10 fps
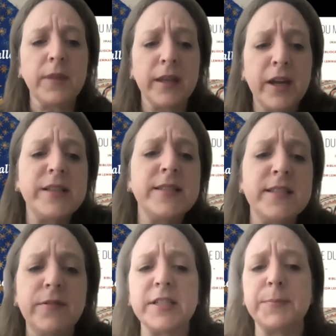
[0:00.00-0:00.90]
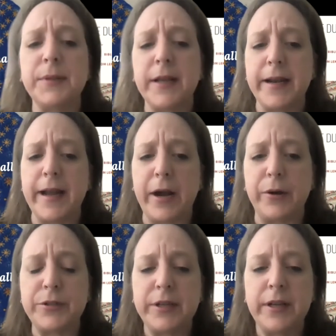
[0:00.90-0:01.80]
Now, as these events played
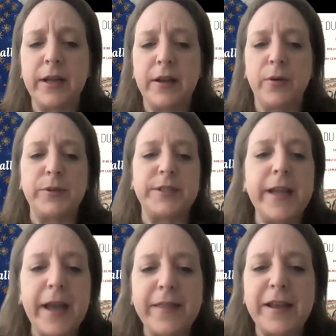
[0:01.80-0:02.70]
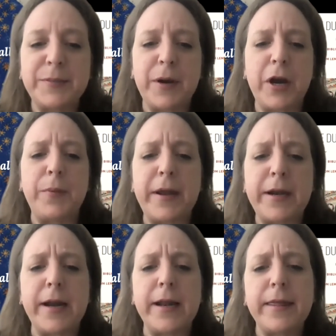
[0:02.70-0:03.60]
out, once again, they inspired Ben
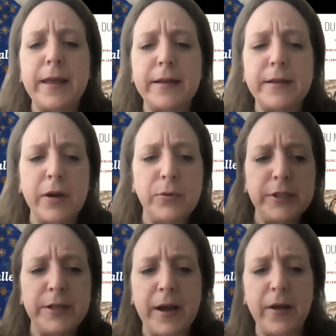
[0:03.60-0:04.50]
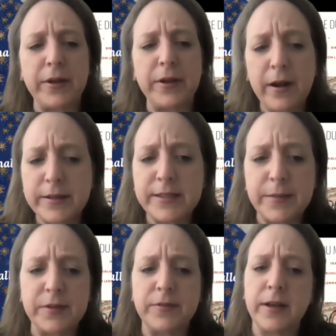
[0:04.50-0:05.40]
and I to think not only about the
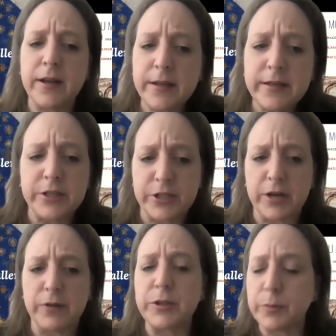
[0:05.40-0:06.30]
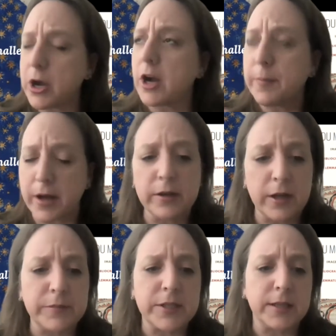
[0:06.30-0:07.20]
concept of the unedition, which we'll talk about
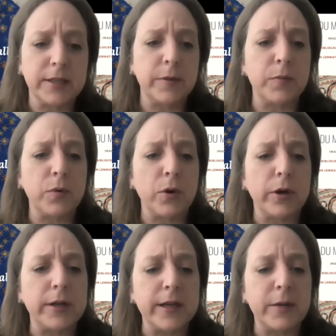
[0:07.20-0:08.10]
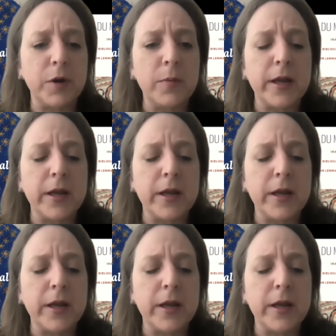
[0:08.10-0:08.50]
just a little bit more in a moment,